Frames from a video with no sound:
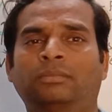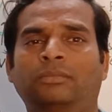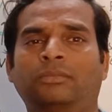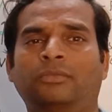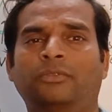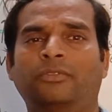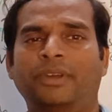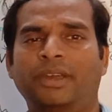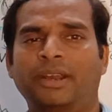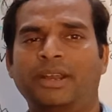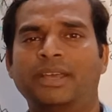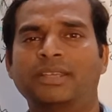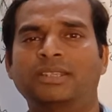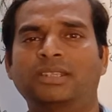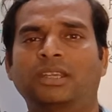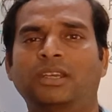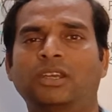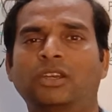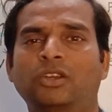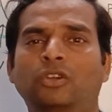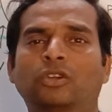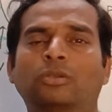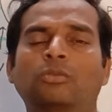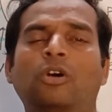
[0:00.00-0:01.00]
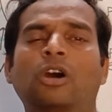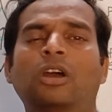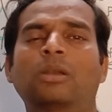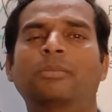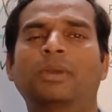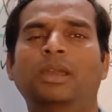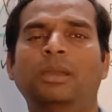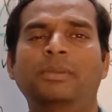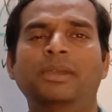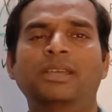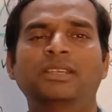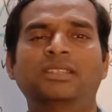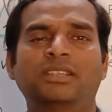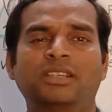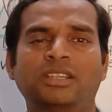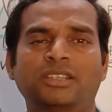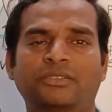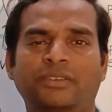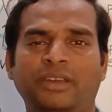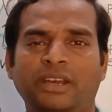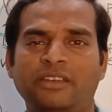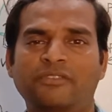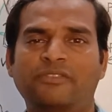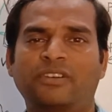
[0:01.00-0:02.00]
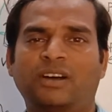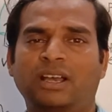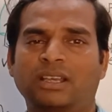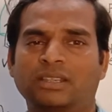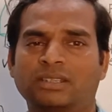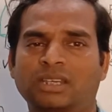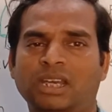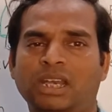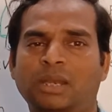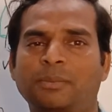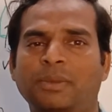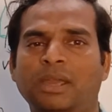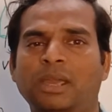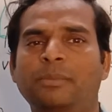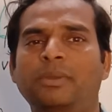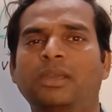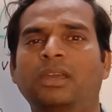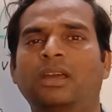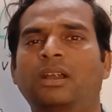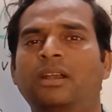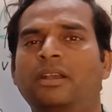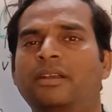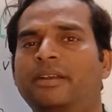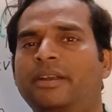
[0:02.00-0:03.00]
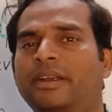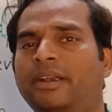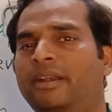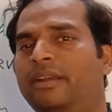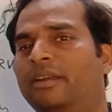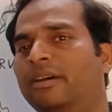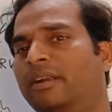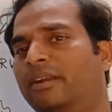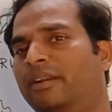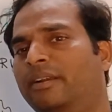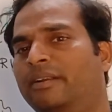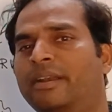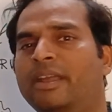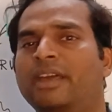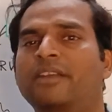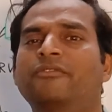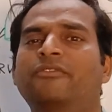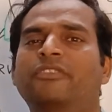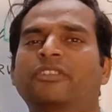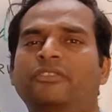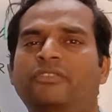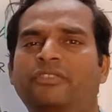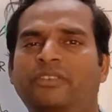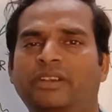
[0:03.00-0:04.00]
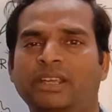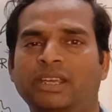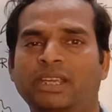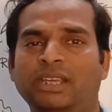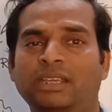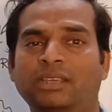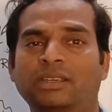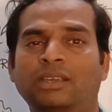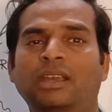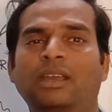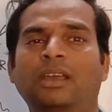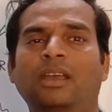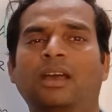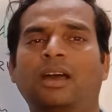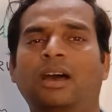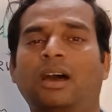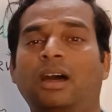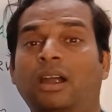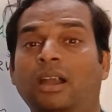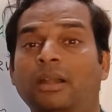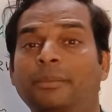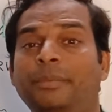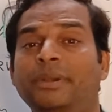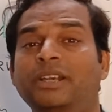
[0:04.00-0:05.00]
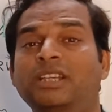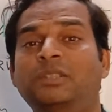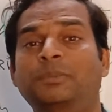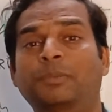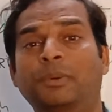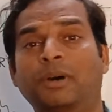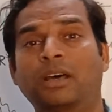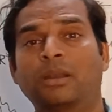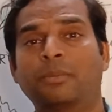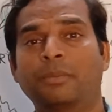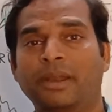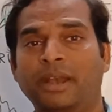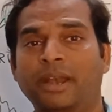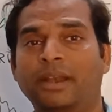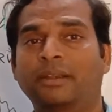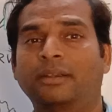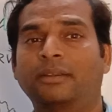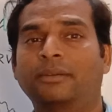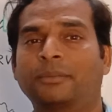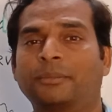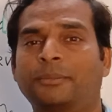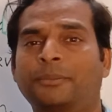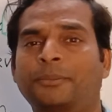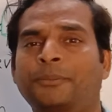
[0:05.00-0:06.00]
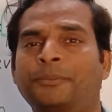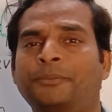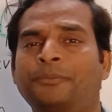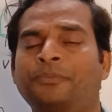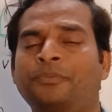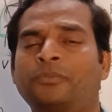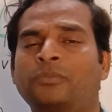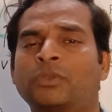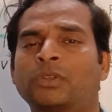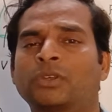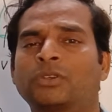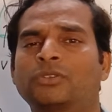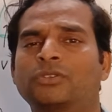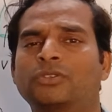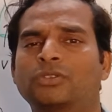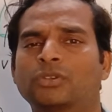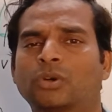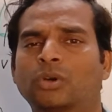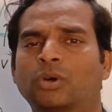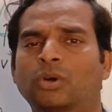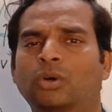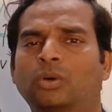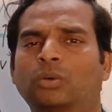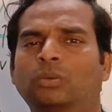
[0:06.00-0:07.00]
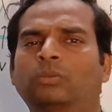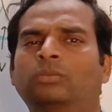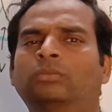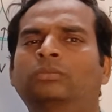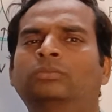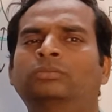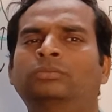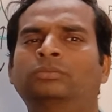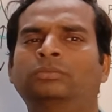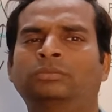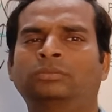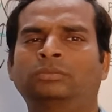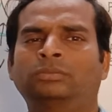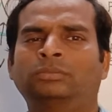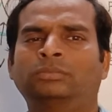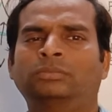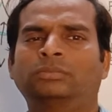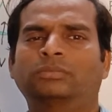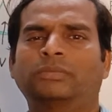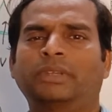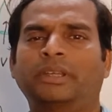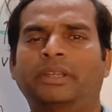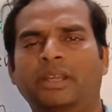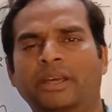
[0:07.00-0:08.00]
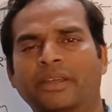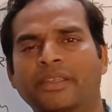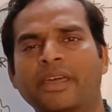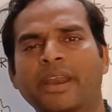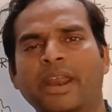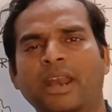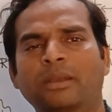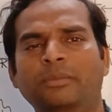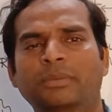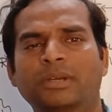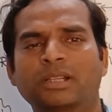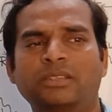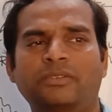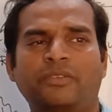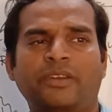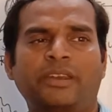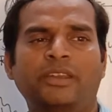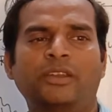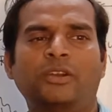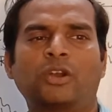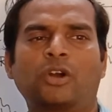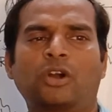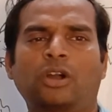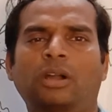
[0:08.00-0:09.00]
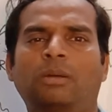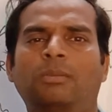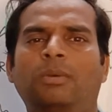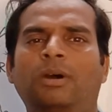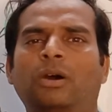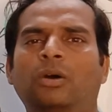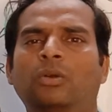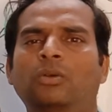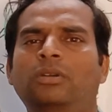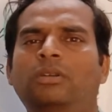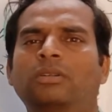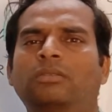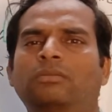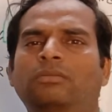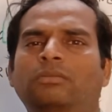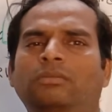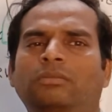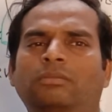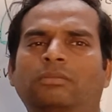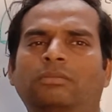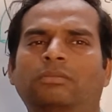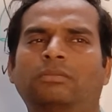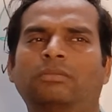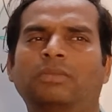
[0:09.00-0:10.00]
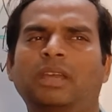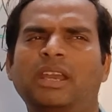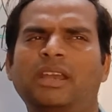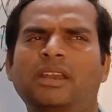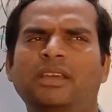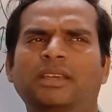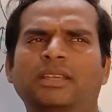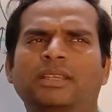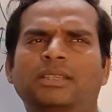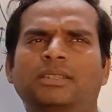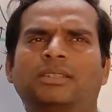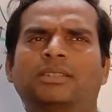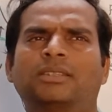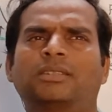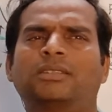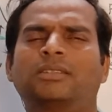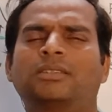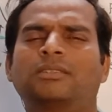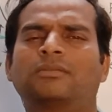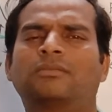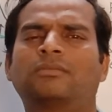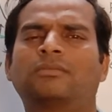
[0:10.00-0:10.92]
Whereas in newborn babies it is very fast. It may be 100, 150 heartbeats per minute. So in other animals, when you talk about, it is